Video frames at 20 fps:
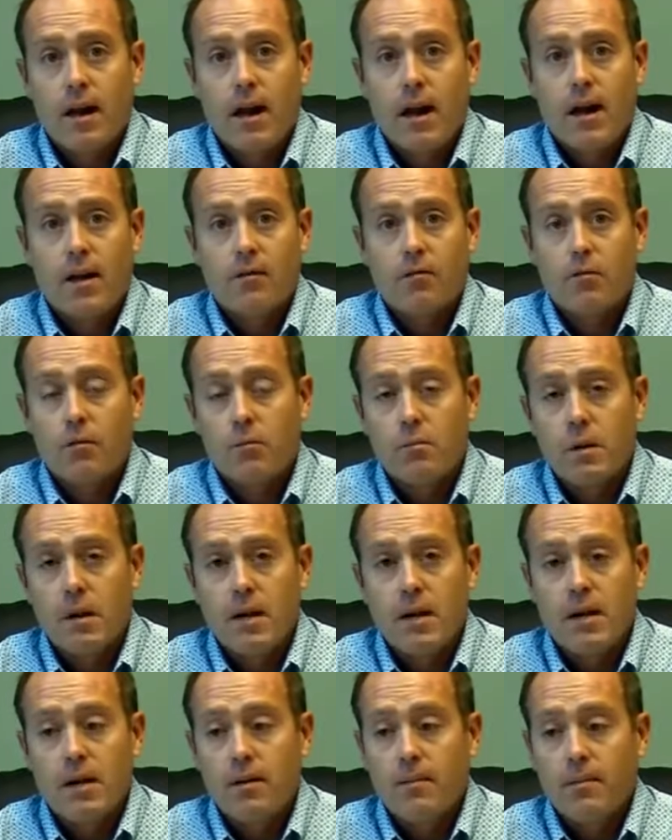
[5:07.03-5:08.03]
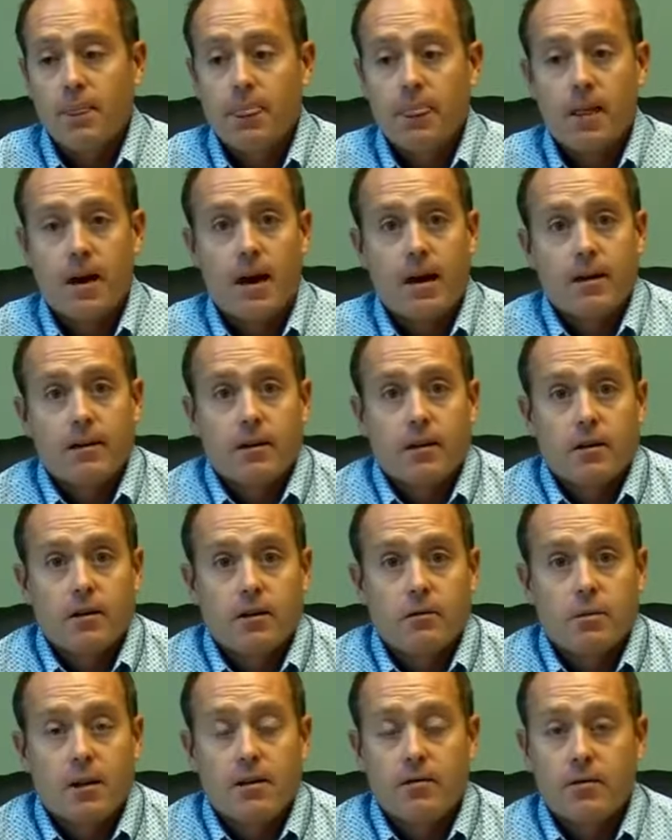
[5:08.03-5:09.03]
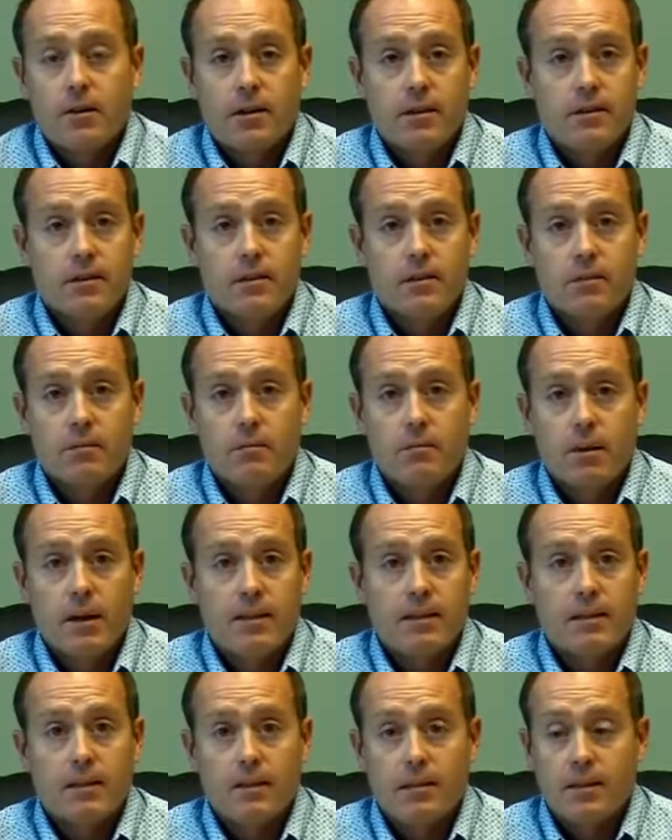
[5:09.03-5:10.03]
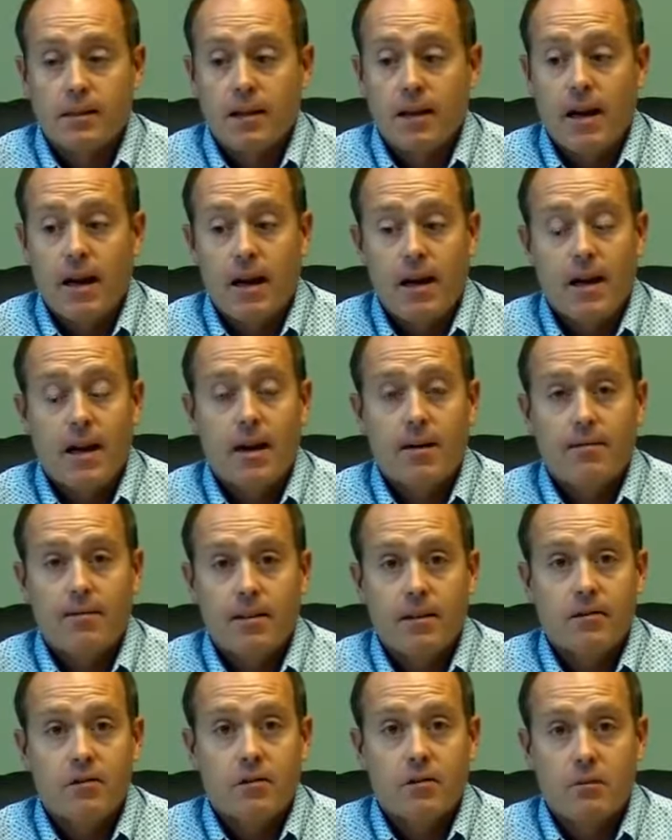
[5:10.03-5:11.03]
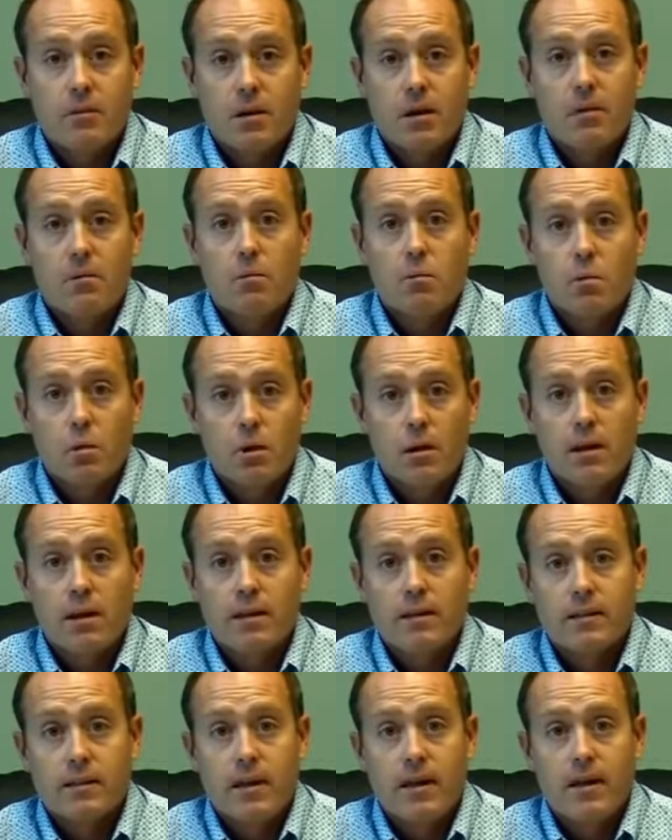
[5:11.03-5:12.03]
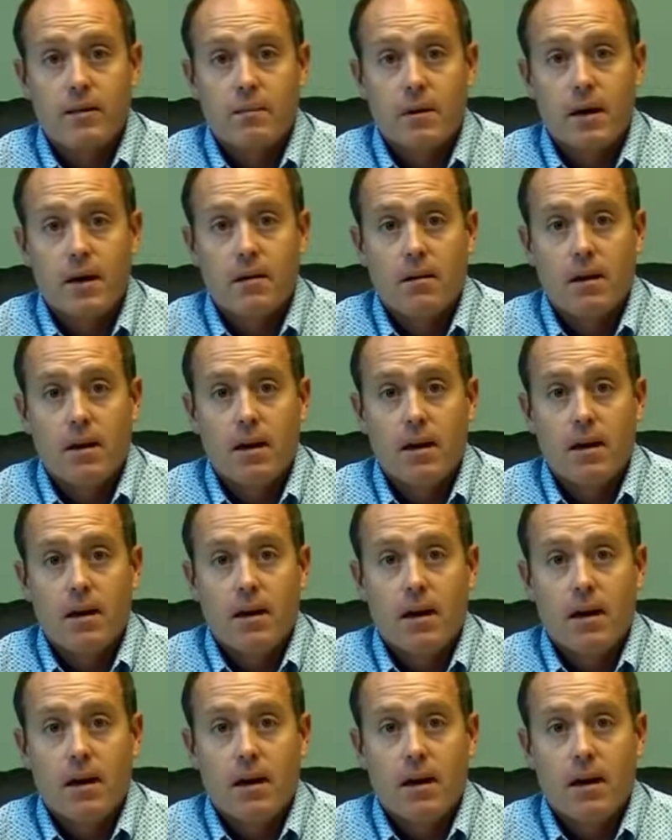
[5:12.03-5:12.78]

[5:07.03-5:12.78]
And for me, I talked to my friends and basically said, hey, I found something I'm really excited about.